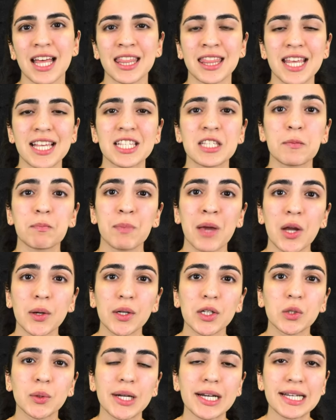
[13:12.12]
"This
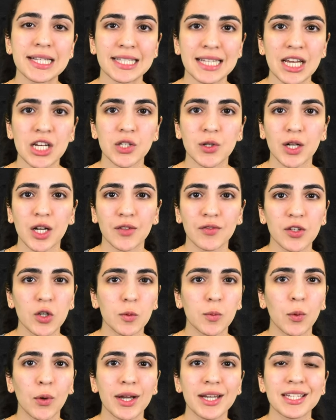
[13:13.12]
paracrine-centric
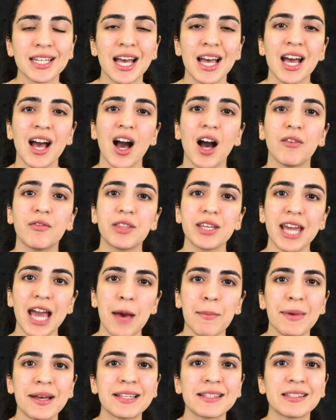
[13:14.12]
viewpoint of the
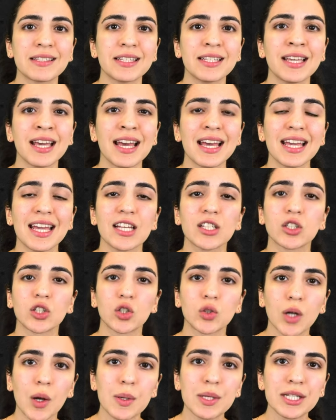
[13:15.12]
M S C is
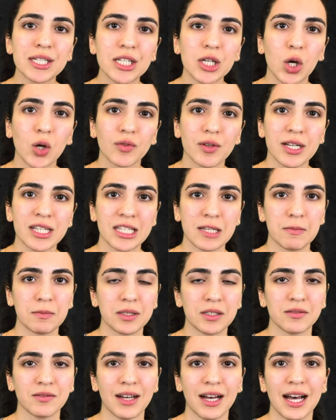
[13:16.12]
grossly
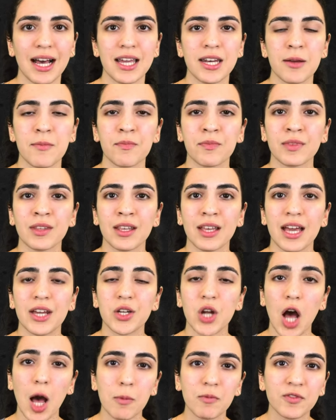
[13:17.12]
oversimplified and
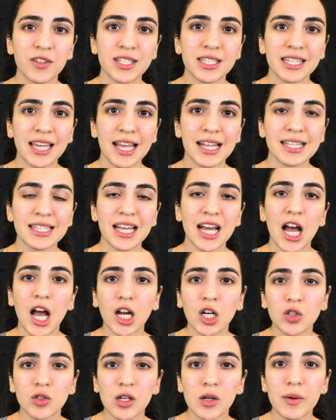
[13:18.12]
obfuscates
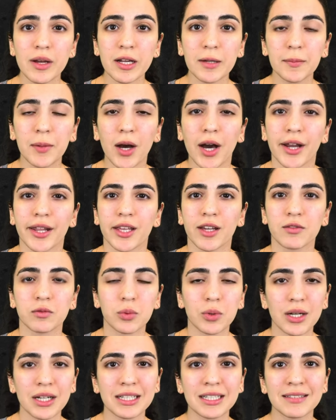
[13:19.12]
a growing body of
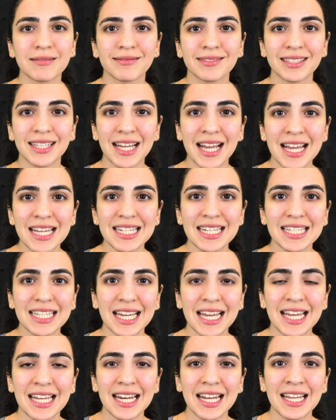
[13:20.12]
work
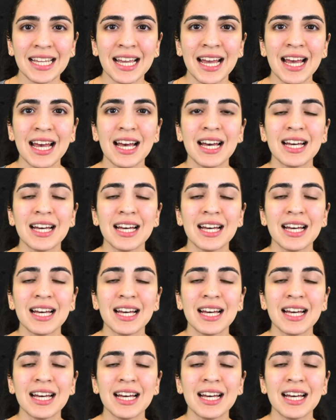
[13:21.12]
indicating